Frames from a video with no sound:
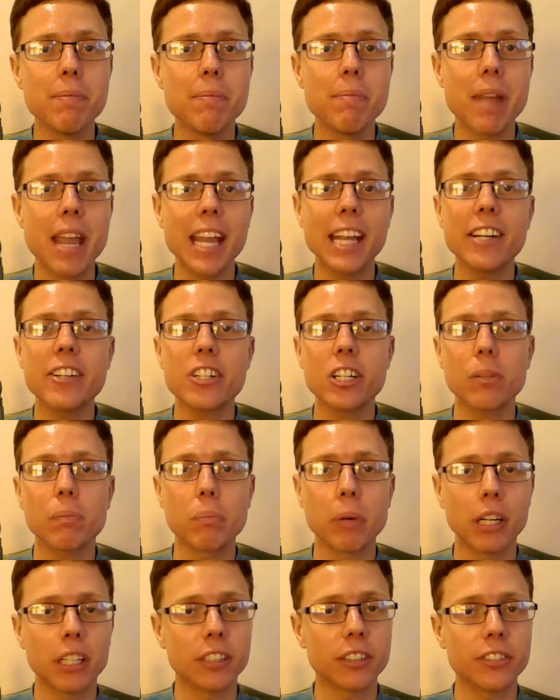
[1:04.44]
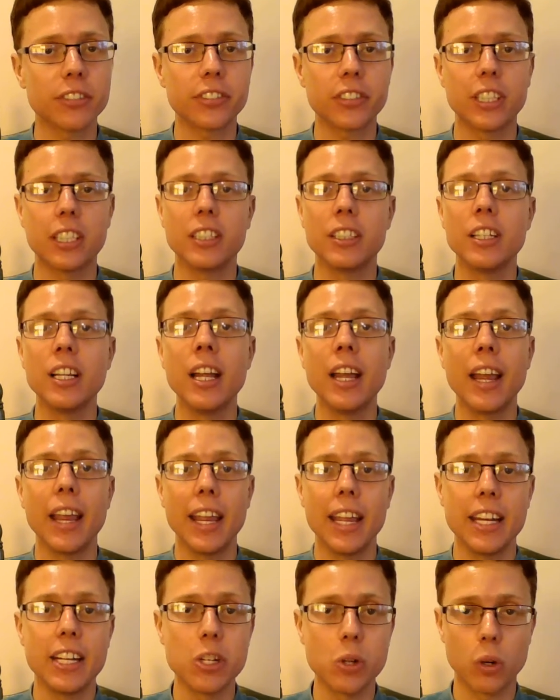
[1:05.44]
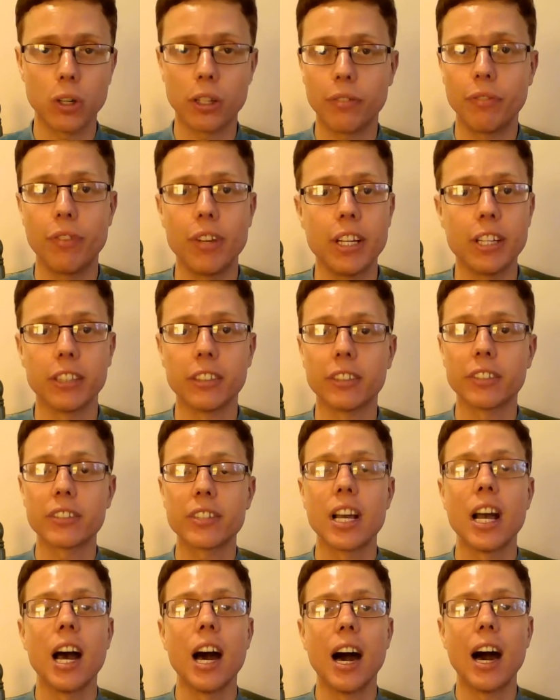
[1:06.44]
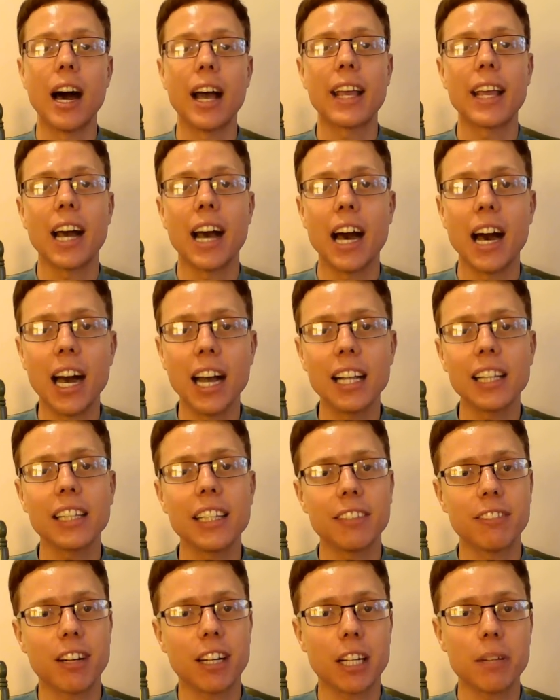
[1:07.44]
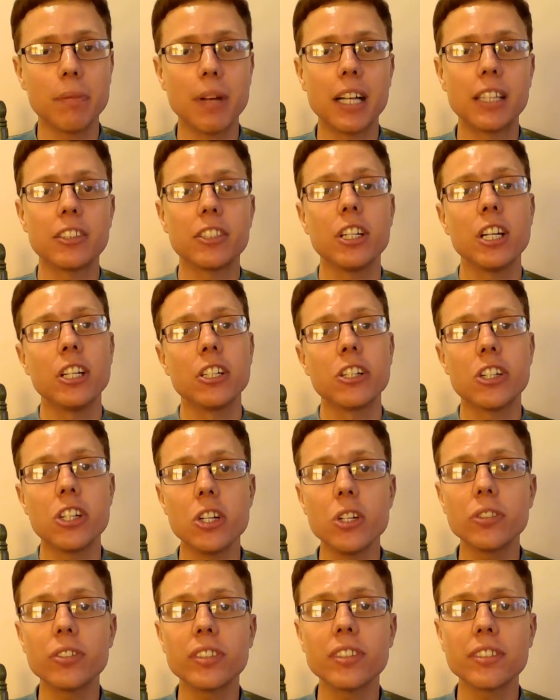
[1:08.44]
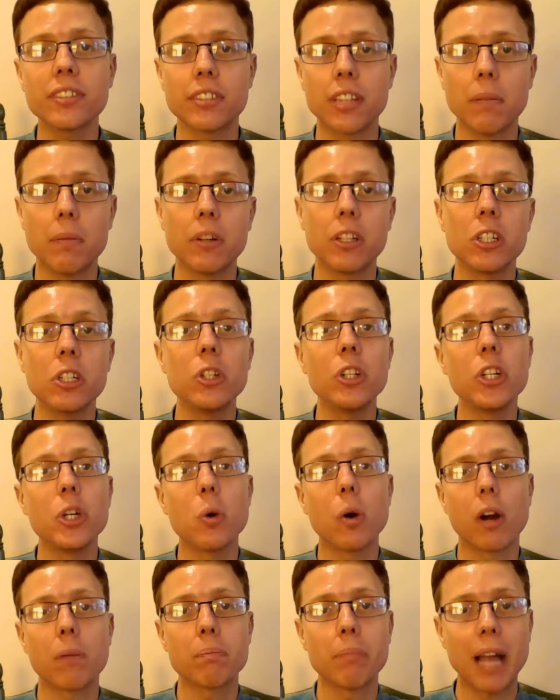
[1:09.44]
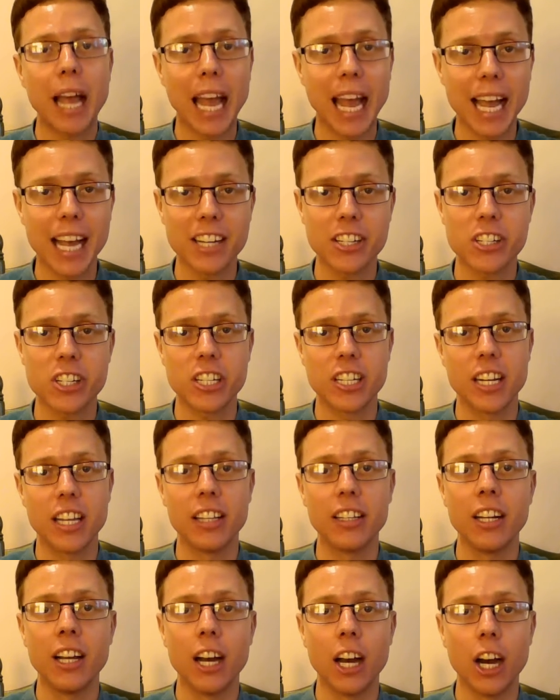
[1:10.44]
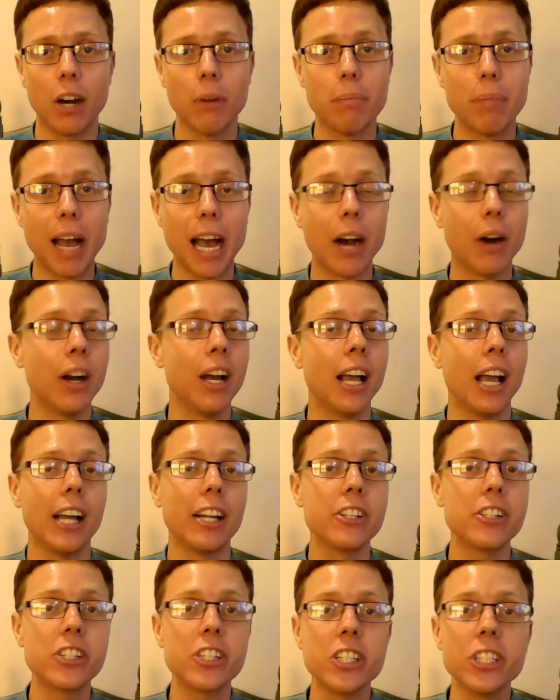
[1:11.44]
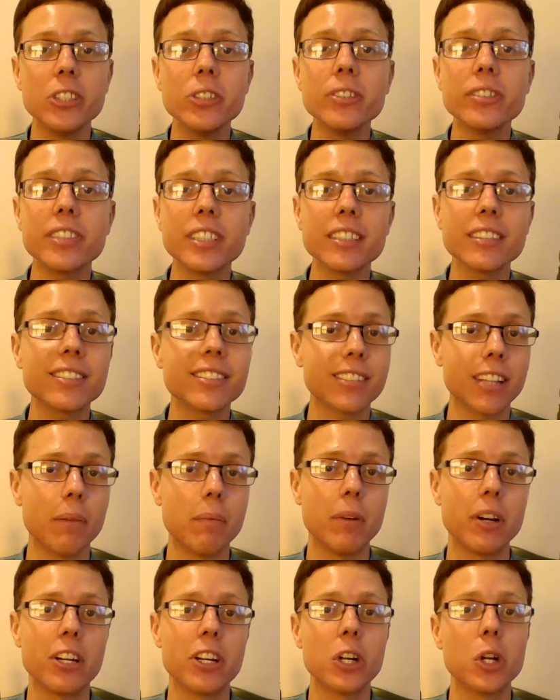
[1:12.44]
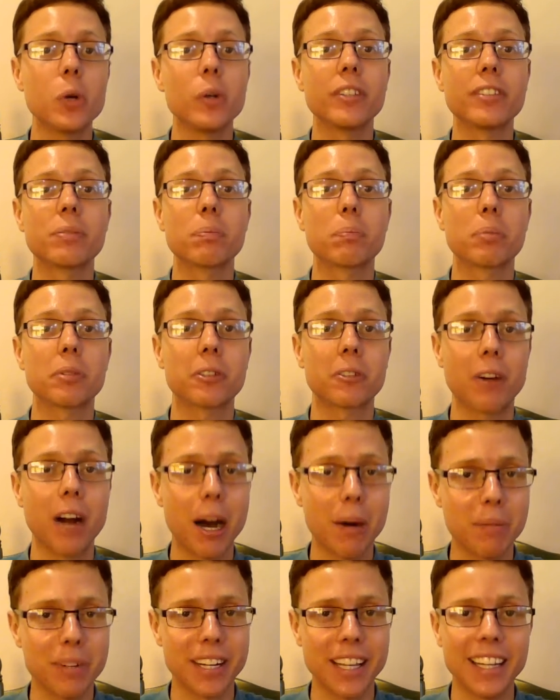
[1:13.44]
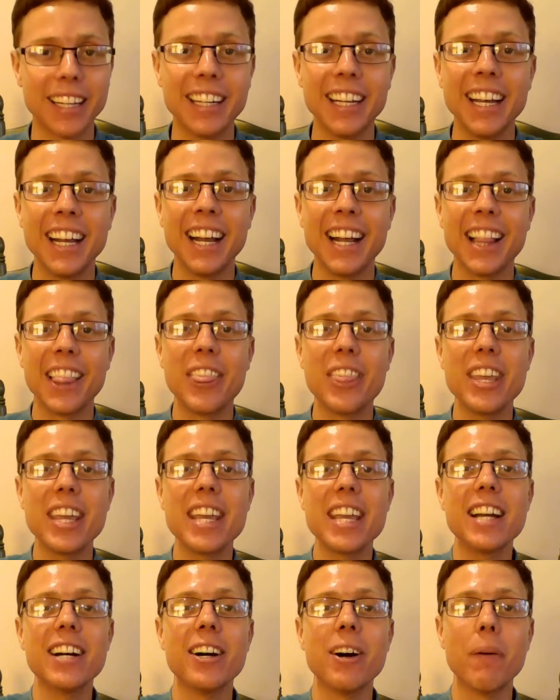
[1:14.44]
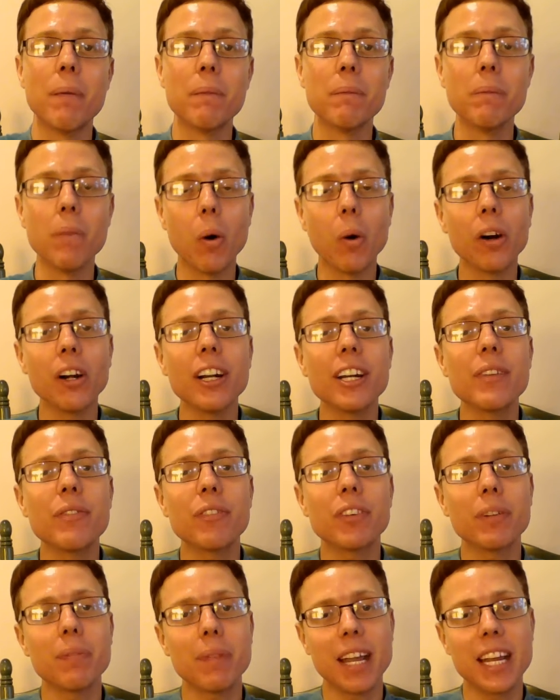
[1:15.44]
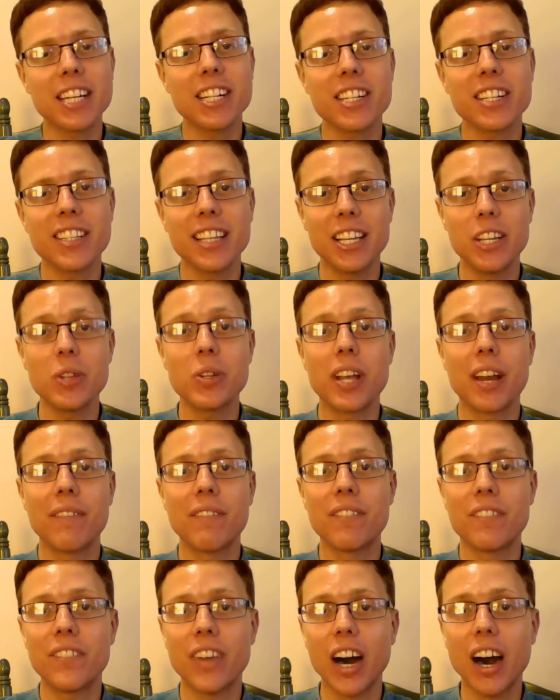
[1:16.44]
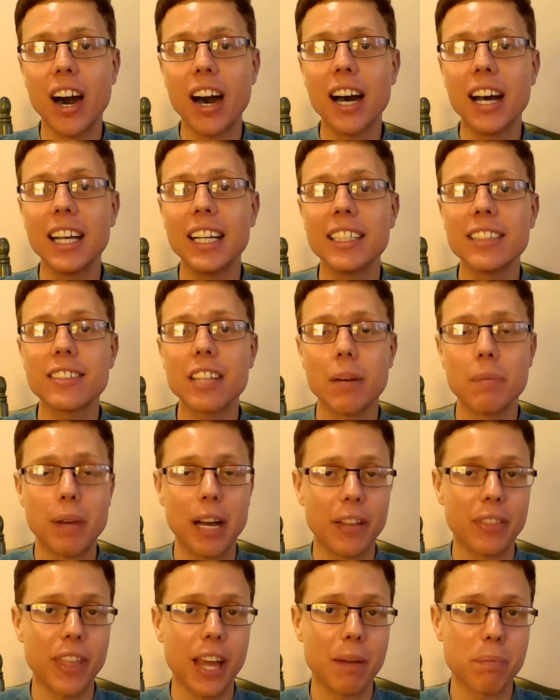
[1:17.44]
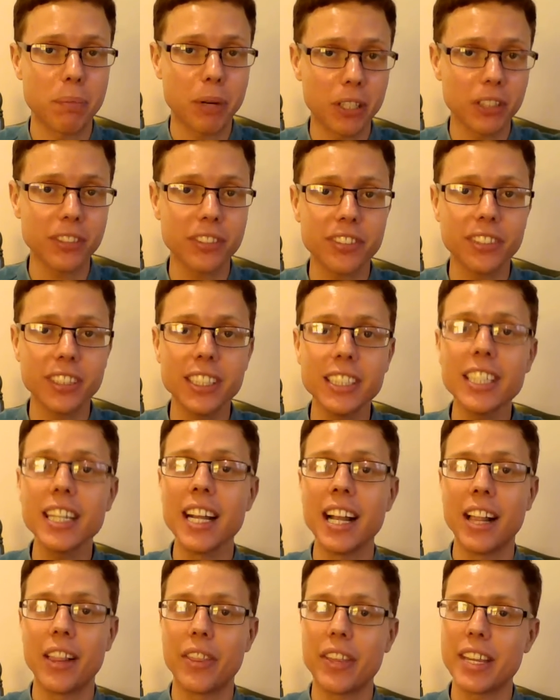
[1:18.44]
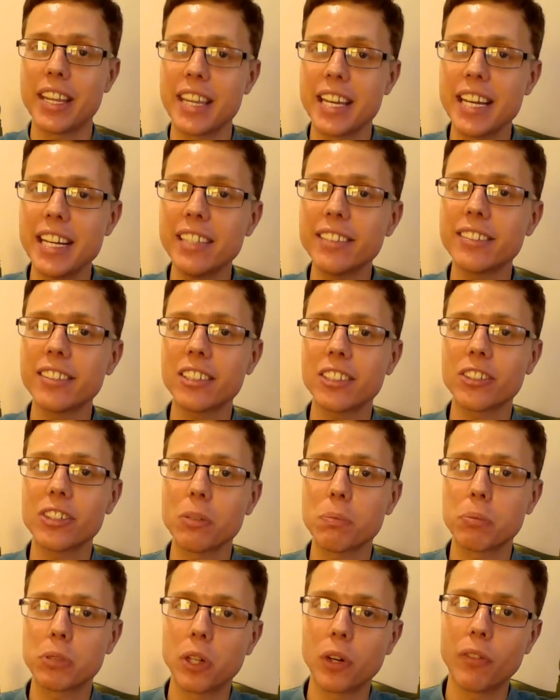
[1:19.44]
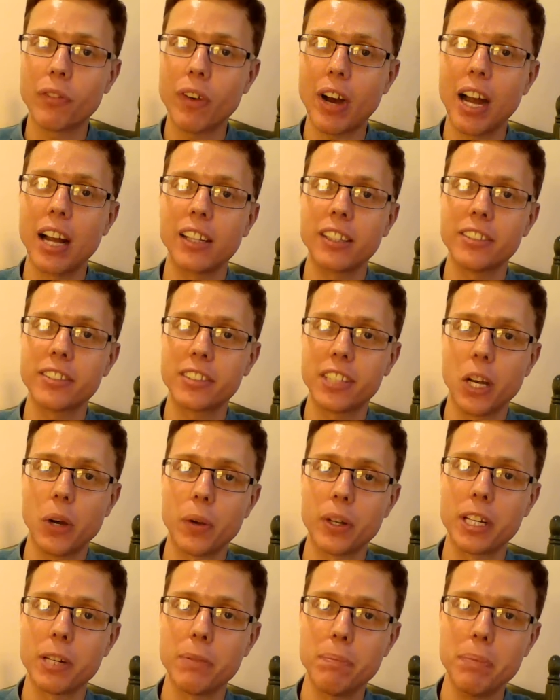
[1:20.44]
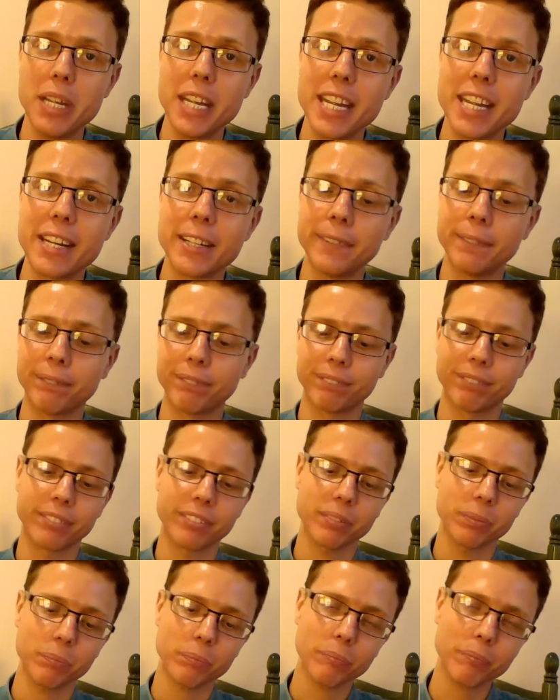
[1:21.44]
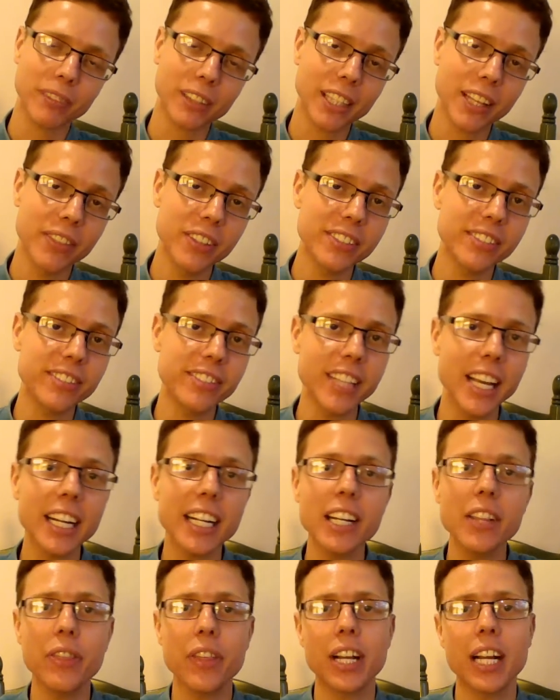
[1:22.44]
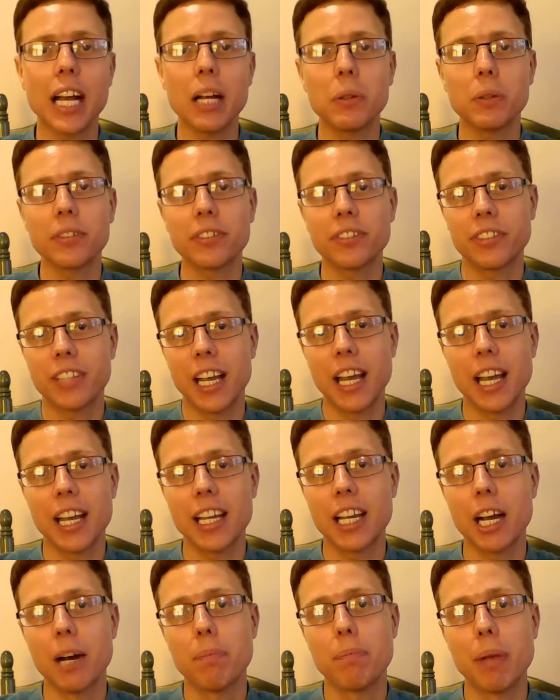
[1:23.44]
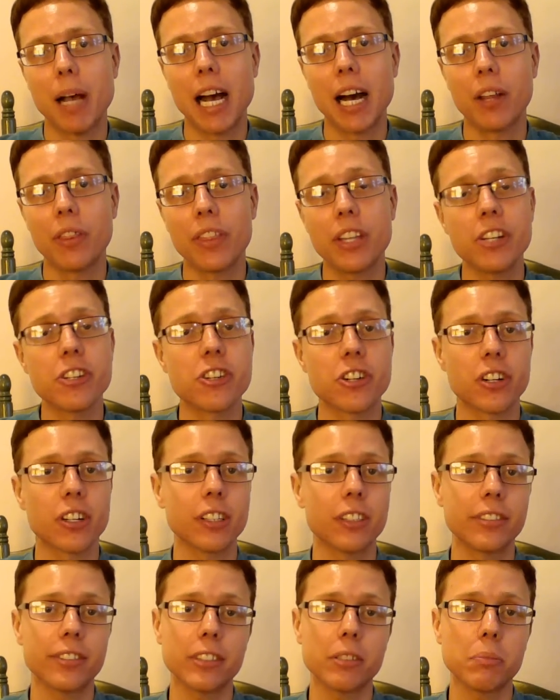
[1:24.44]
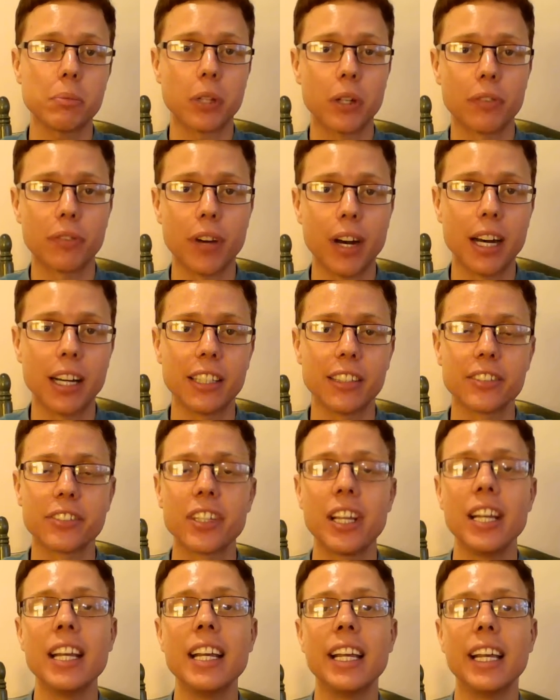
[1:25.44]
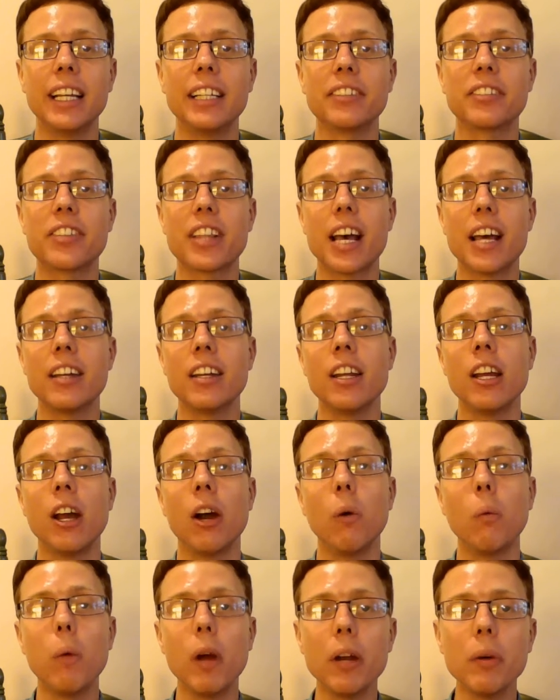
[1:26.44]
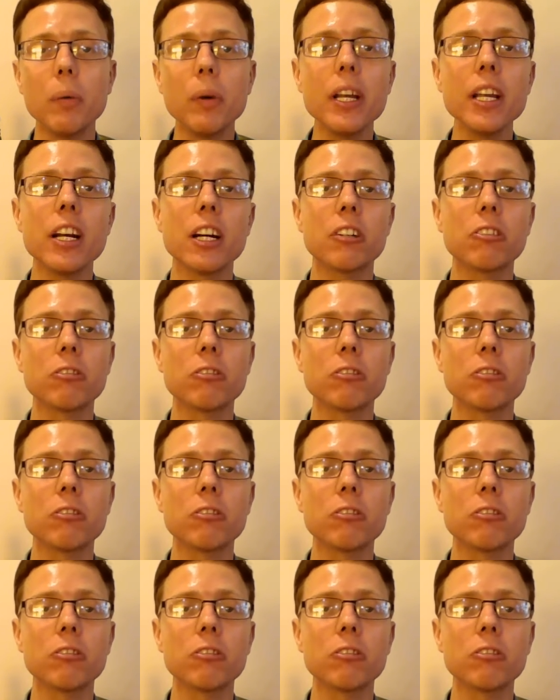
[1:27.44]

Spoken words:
major person in your field. I highly recommend choosing someone who you are passionate about and choosing someone who is prominent. The more information that you can find about that person, the easier the profile is going to be. The second thing I will say about the journalistic profiles is that when we